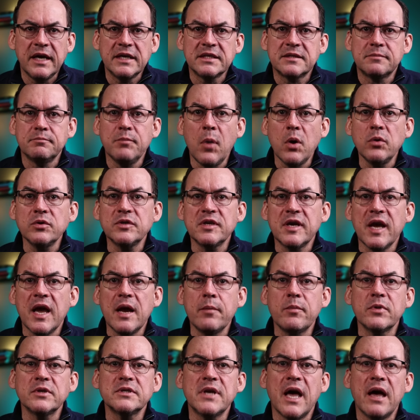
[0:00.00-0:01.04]
is most
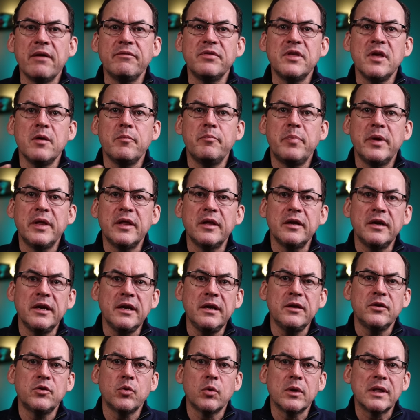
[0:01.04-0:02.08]
cameras have the
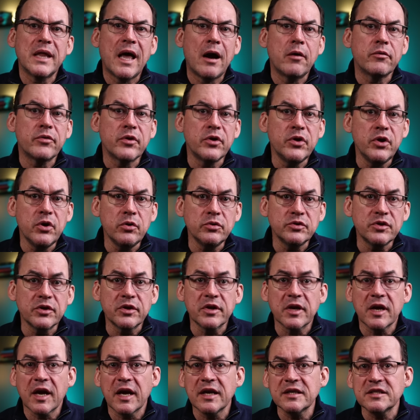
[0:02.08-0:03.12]
ability to allow the user
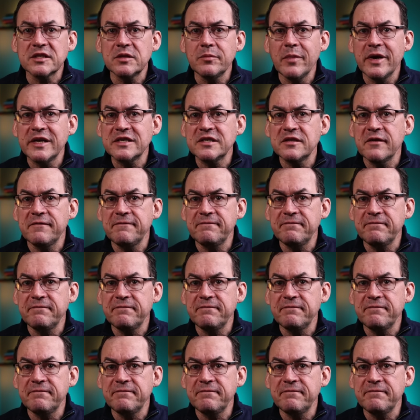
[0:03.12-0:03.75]
to customize the